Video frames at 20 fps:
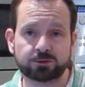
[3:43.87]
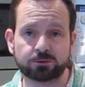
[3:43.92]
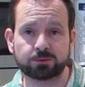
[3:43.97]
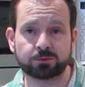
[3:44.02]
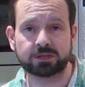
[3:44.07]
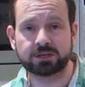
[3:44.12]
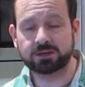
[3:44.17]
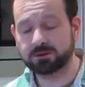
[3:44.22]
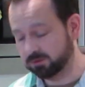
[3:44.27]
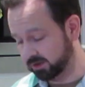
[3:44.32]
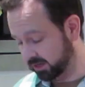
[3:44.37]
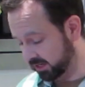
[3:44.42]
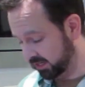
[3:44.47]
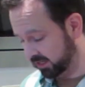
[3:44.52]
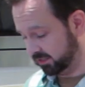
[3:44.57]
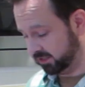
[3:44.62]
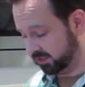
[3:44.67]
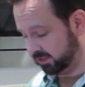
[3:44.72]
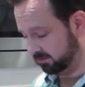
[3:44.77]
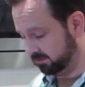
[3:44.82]
all the
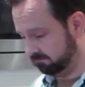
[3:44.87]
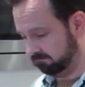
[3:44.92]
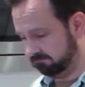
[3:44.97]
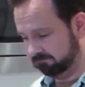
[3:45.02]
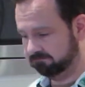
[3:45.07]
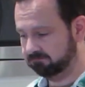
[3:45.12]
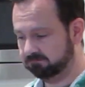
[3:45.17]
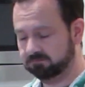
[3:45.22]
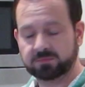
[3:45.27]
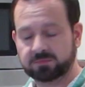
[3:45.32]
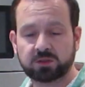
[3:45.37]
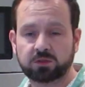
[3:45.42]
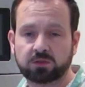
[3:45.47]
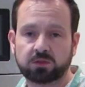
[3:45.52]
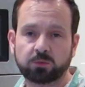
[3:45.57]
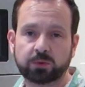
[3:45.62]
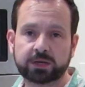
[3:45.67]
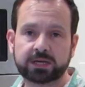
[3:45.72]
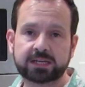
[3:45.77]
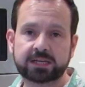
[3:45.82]
ingredients that
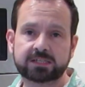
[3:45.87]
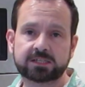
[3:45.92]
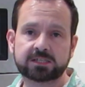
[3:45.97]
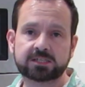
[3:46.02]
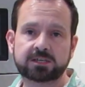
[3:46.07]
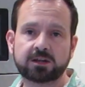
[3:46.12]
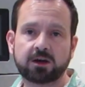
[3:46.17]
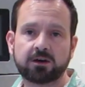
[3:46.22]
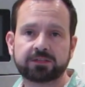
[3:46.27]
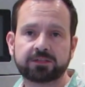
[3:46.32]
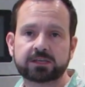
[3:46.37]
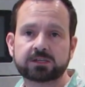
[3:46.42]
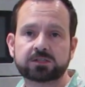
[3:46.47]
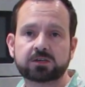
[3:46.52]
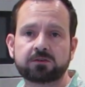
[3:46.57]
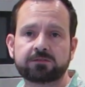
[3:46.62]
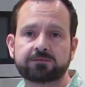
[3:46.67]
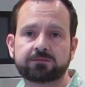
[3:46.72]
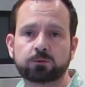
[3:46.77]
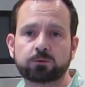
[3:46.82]
we need to start this
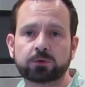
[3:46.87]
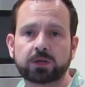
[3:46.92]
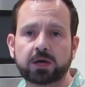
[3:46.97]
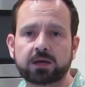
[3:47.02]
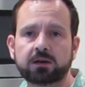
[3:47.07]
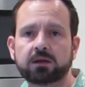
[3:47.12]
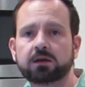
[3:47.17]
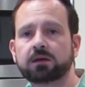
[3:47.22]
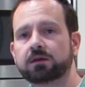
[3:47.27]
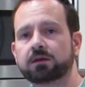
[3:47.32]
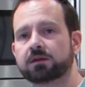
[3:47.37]
off all done.